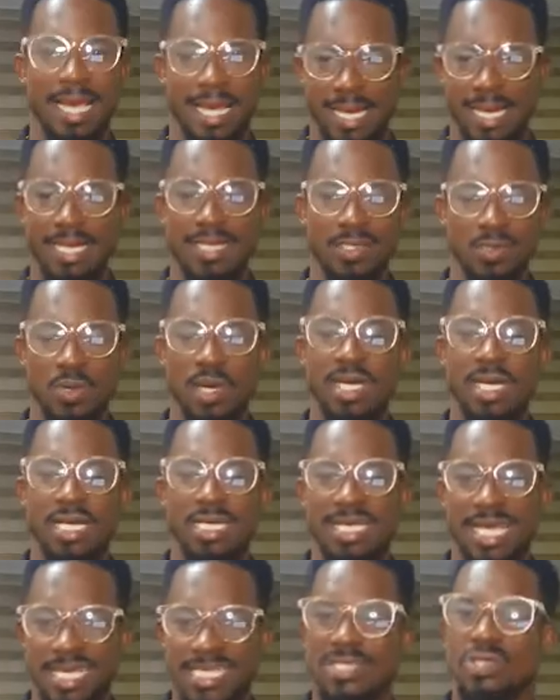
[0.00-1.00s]
And that is one
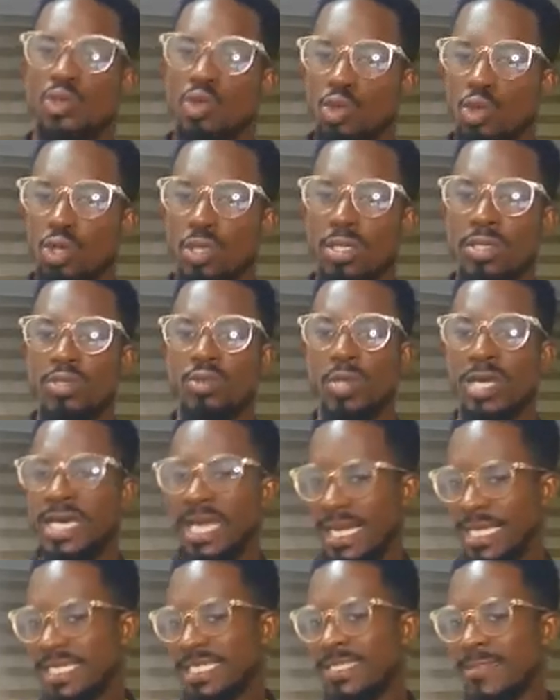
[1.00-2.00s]
that they are still looking into,
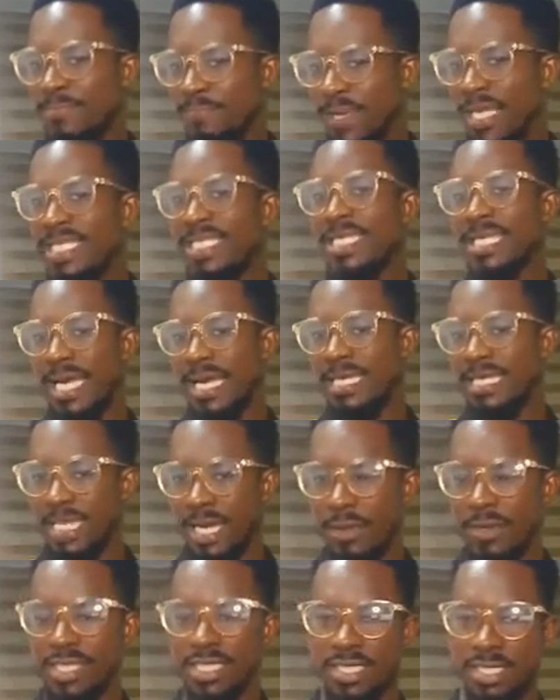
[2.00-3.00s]
and that is basically
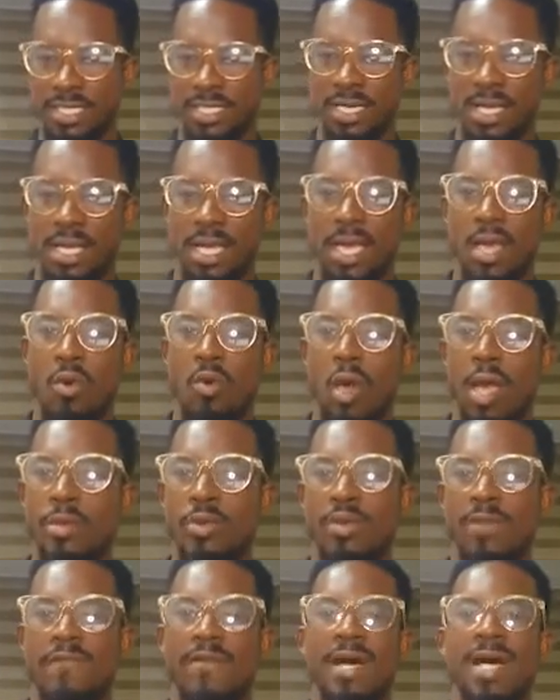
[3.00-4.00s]
the reason why
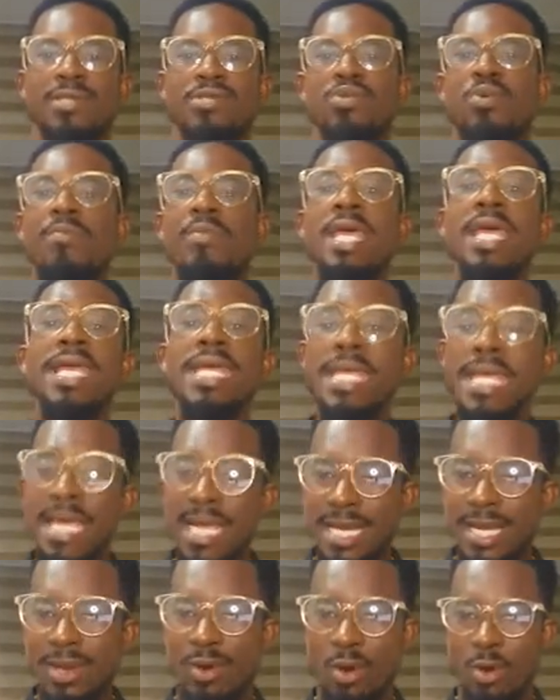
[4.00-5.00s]
UEFA has not made
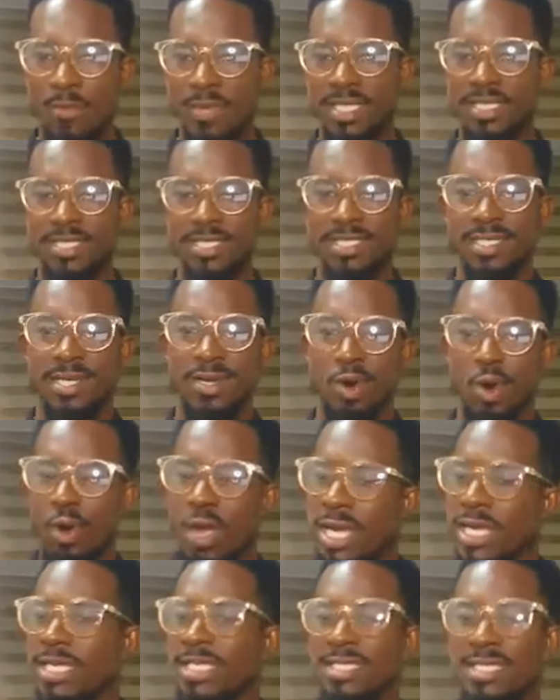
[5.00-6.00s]
any comment
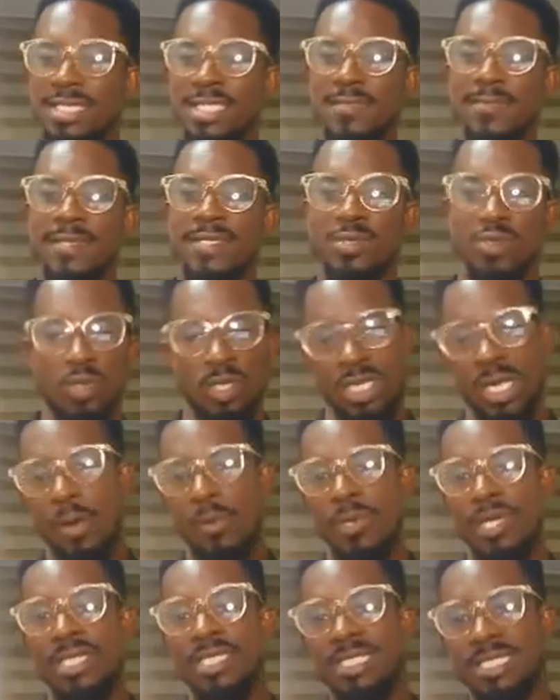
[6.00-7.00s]
or any statement on
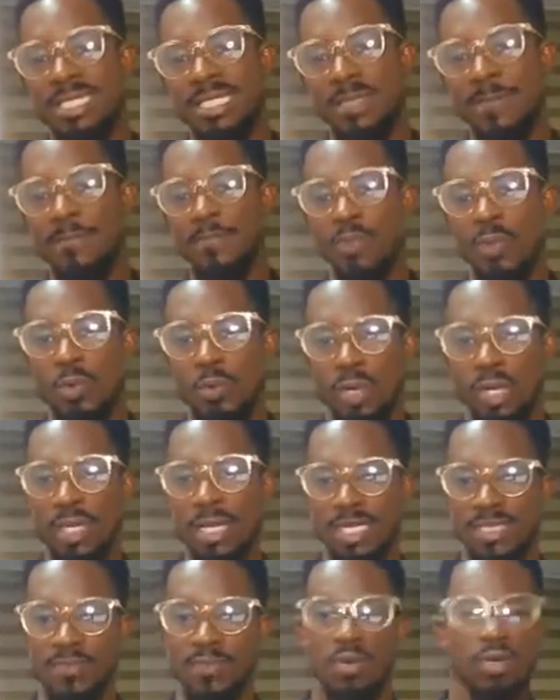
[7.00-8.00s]
their relationship with
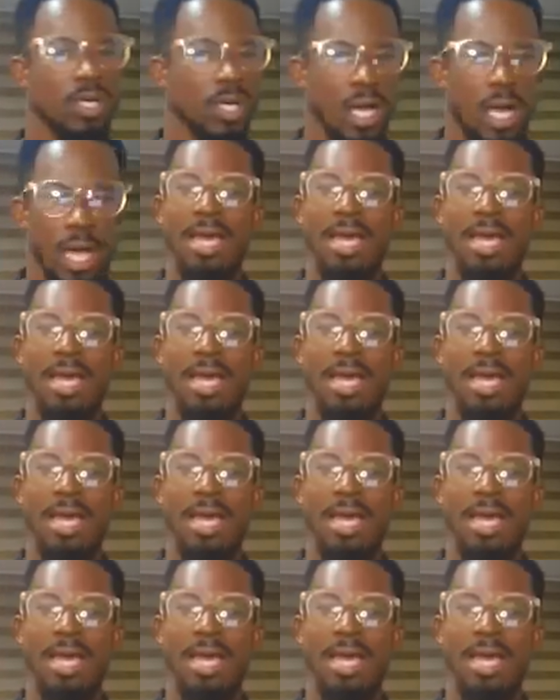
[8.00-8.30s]
Gazprom.